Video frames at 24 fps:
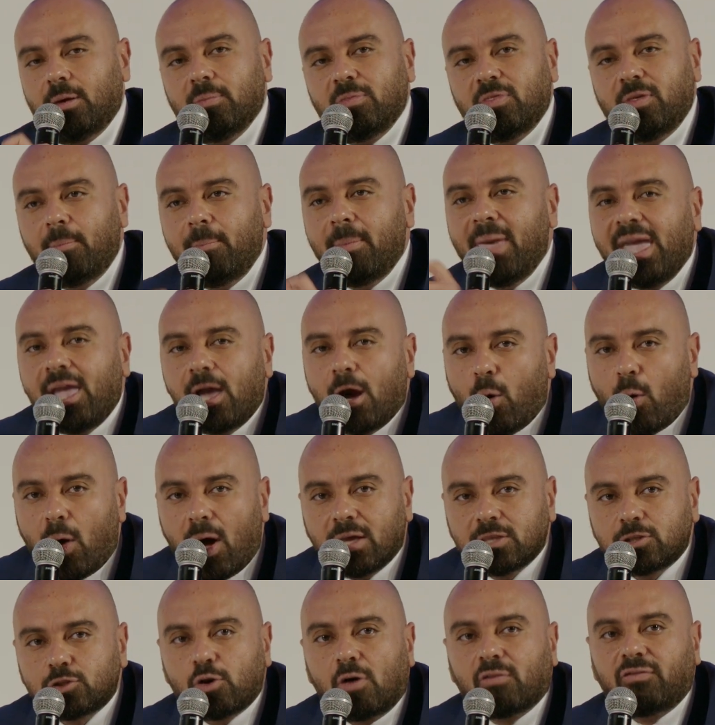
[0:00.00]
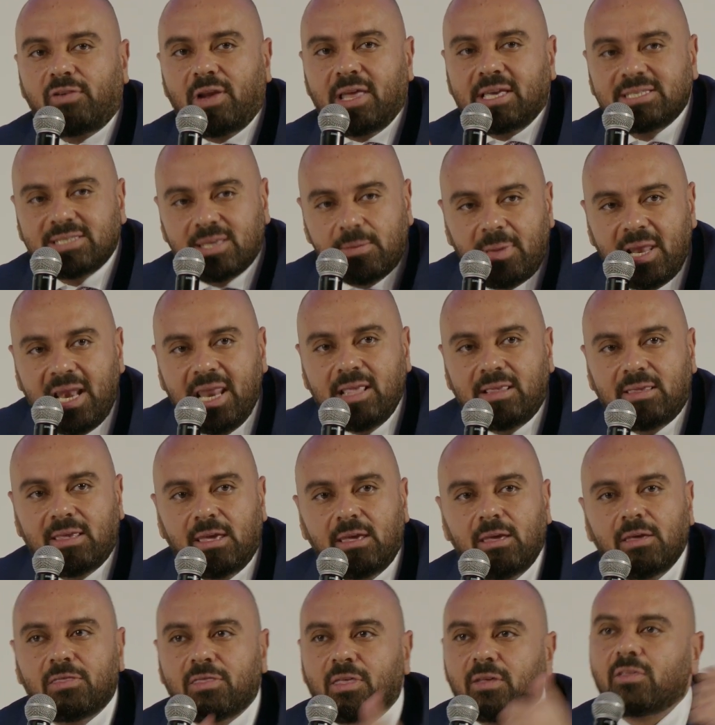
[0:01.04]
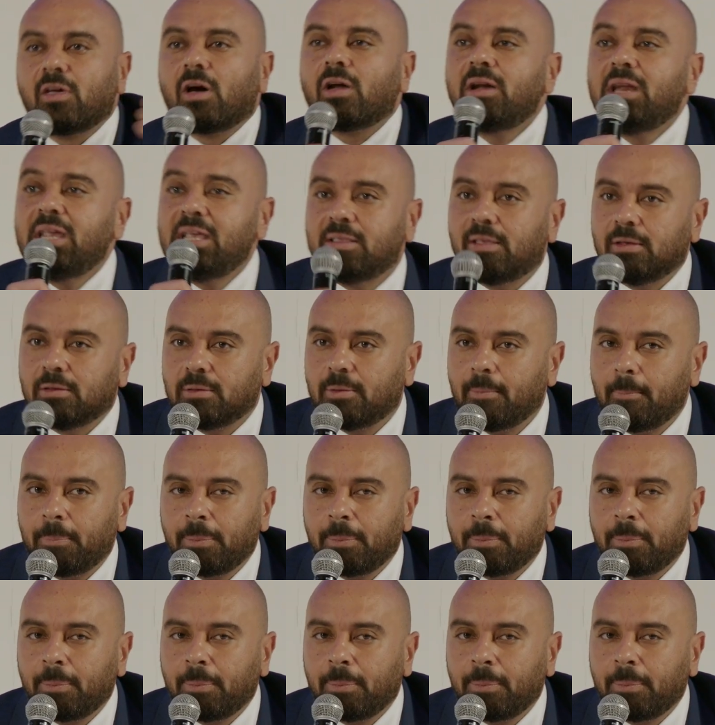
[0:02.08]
megawatts of flexibility that are needed.